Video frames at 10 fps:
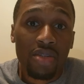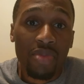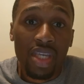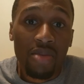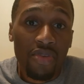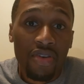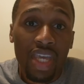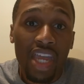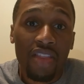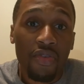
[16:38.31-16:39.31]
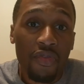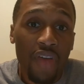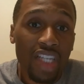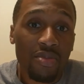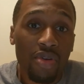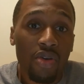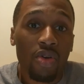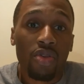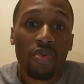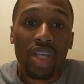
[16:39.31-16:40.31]
to be communicated through Facebook
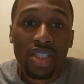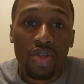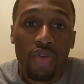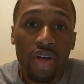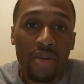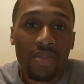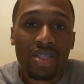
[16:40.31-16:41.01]
or through Instagram.